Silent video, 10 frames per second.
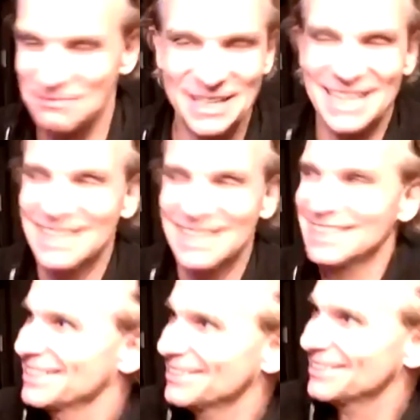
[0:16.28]
meeting. It's
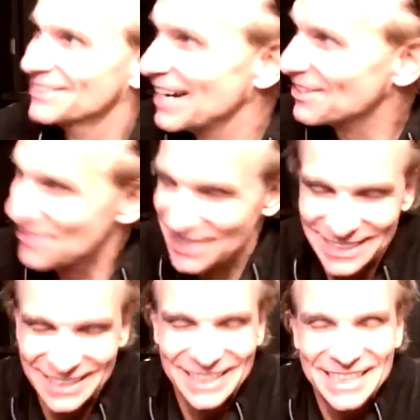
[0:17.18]
also a rare
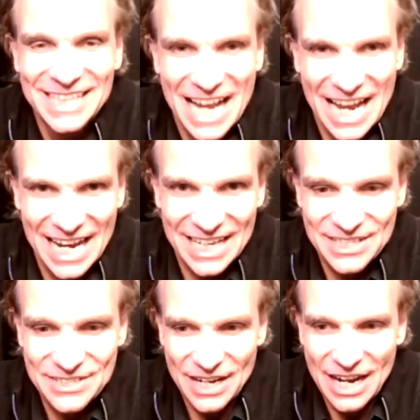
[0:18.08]
thing.
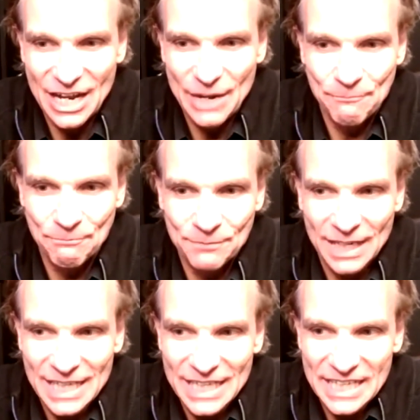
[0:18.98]
And
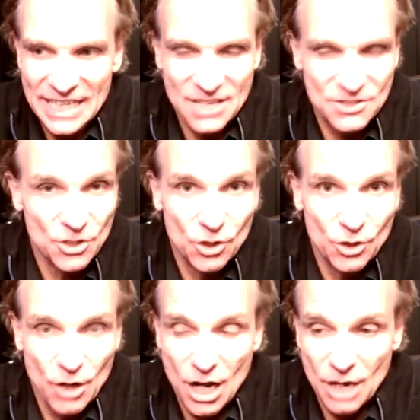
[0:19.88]
yeah,
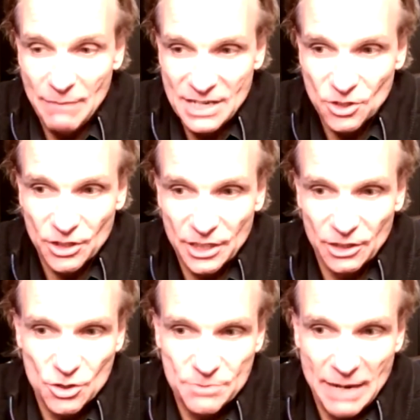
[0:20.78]
so my story
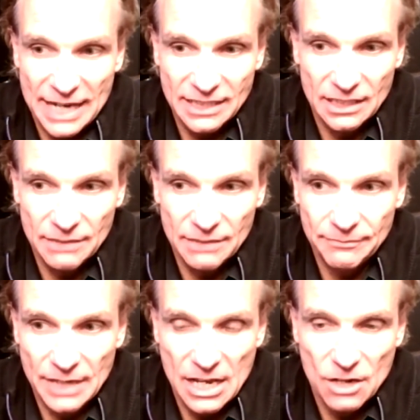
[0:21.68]
goes back.
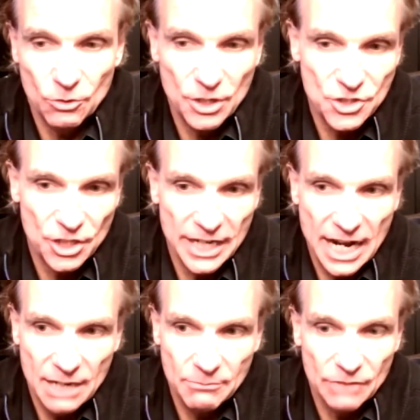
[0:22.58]
Originally,
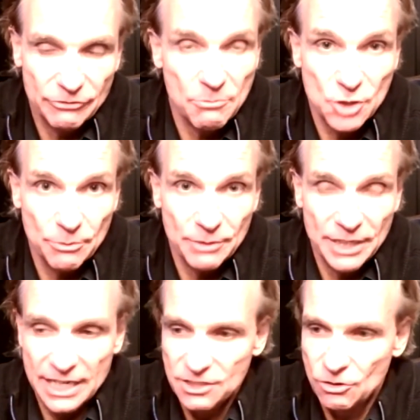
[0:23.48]
I'm from
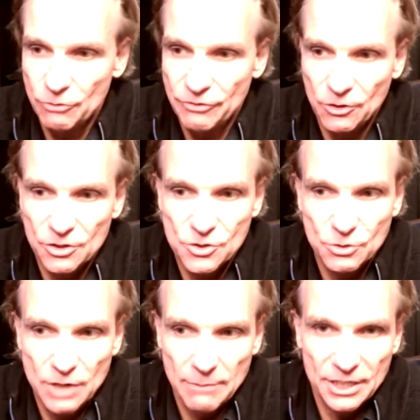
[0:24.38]
Germany. I co-founded 2
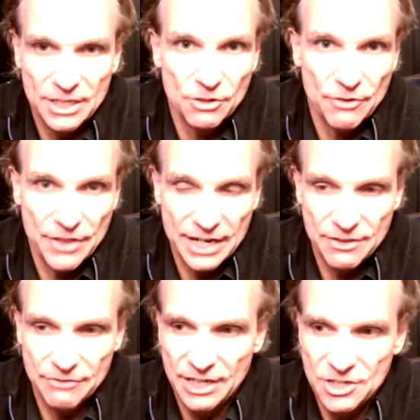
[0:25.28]
companies over there,
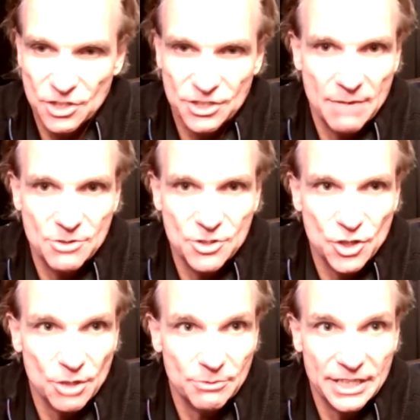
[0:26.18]
the Financial Times in
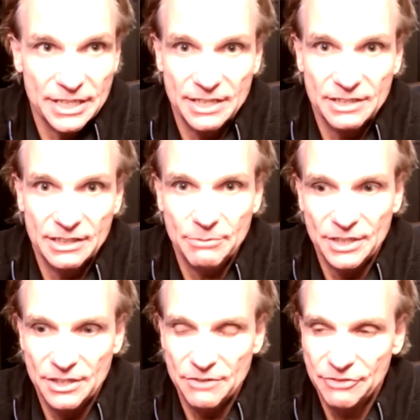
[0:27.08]
Germany, then a
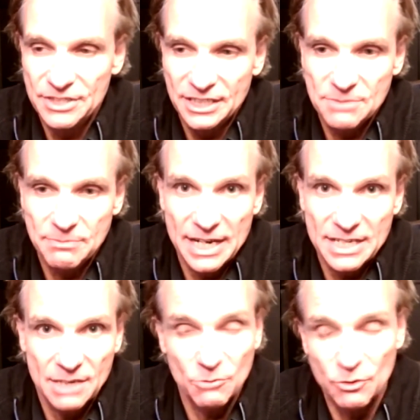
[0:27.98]
company in the fintech
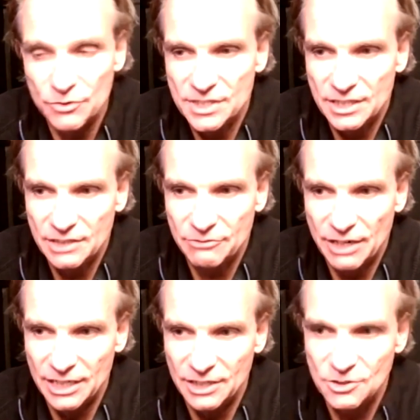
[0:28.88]
space. I moved to Silicon
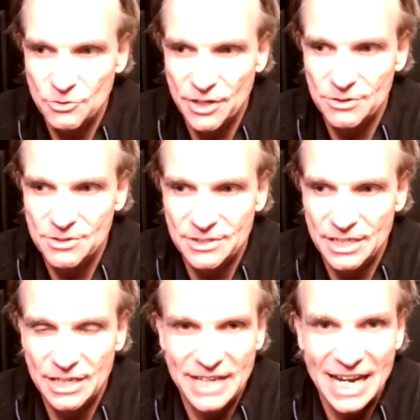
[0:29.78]
Valley in
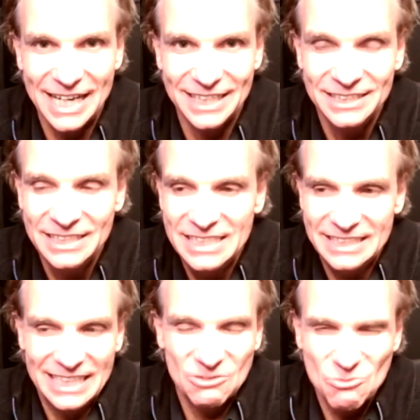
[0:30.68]
2009,
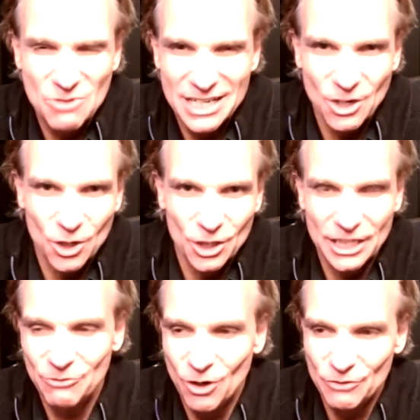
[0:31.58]
got really early
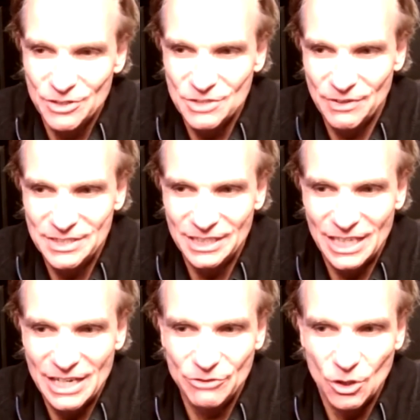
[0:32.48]
involved in
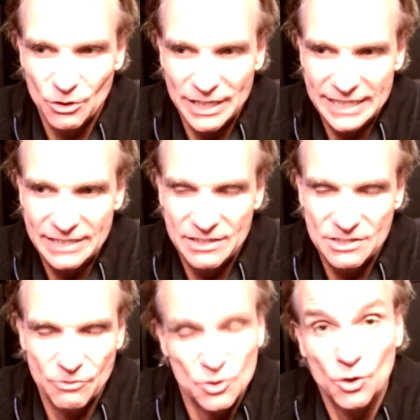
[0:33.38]
2011 already in
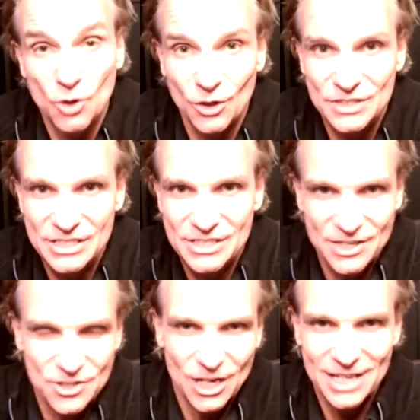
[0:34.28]
this so-called
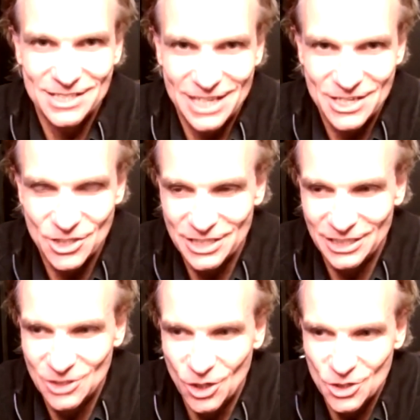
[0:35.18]
decentralized ledger
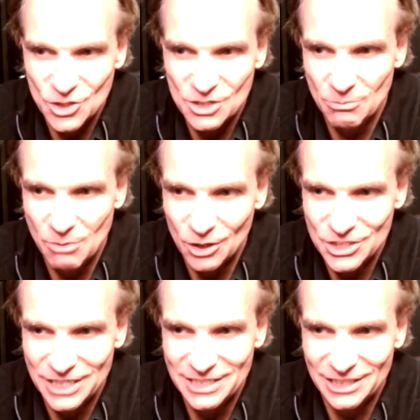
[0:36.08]
technologies or
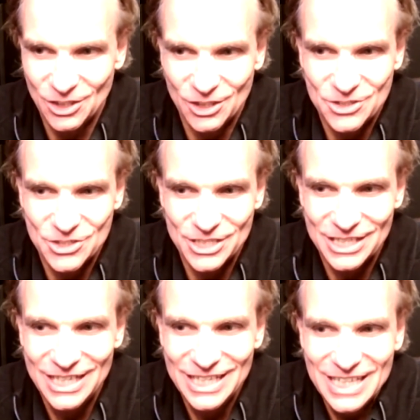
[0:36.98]
blockchain technologies.
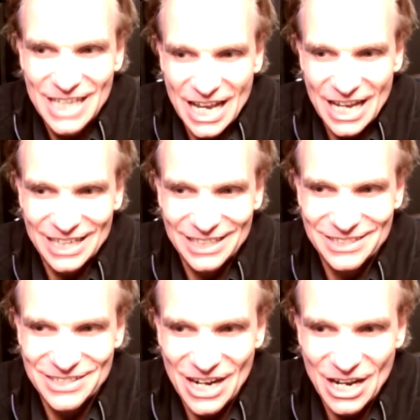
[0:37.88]
And
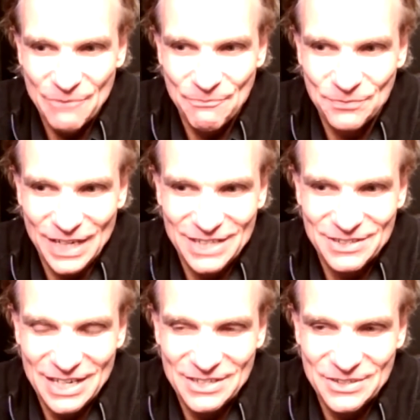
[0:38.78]

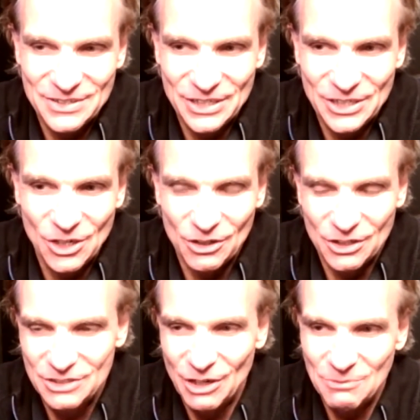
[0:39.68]
then, you know,
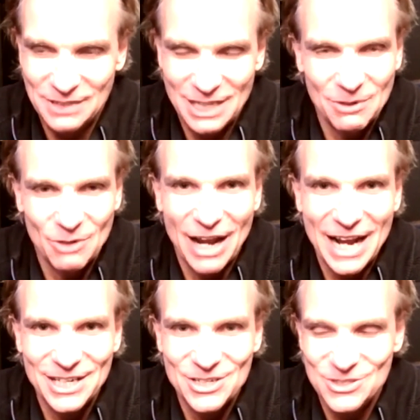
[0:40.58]
developed a couple of
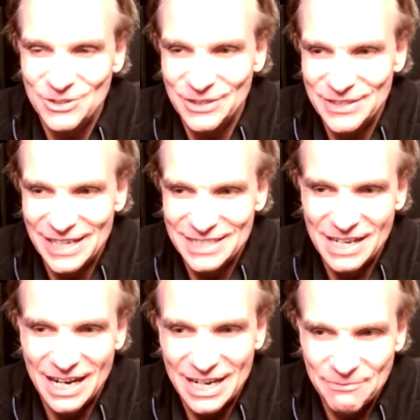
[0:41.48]
ideas during that
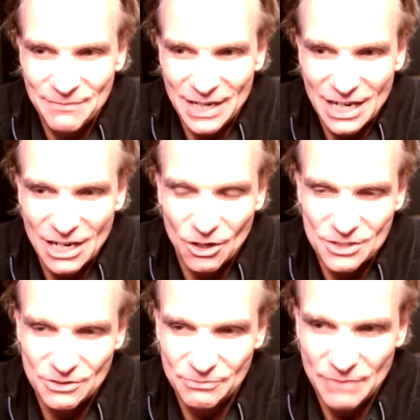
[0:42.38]
time,
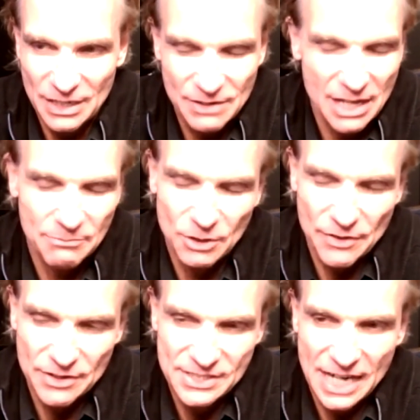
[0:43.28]
also and helped
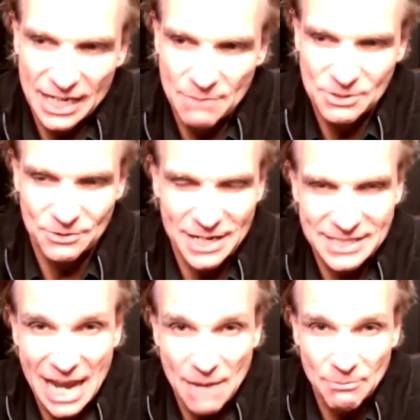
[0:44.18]
other startups to raise
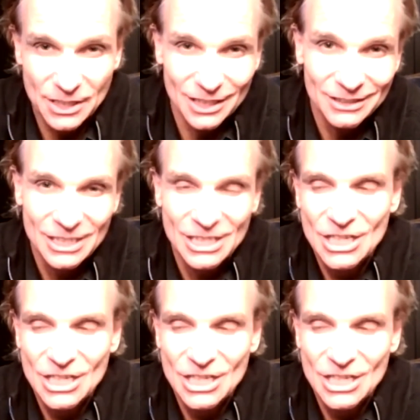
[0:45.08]
capital